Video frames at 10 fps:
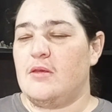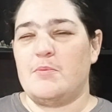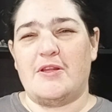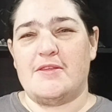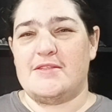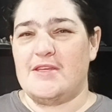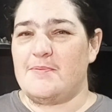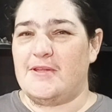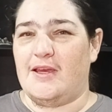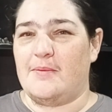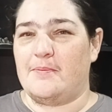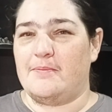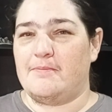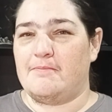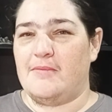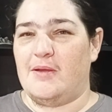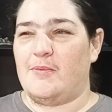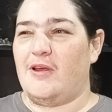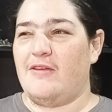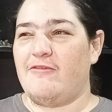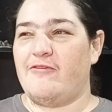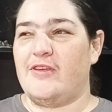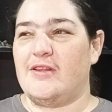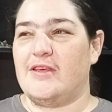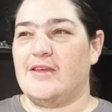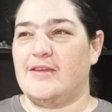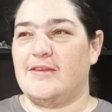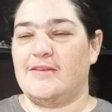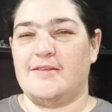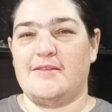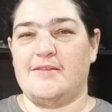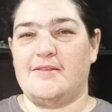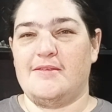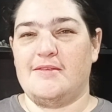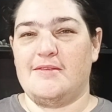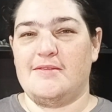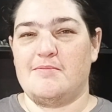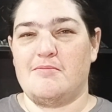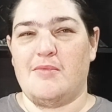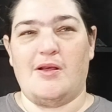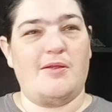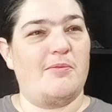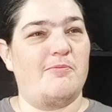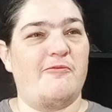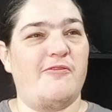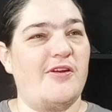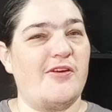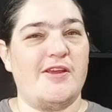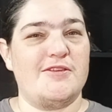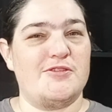But at the same time, I'm not feeling a very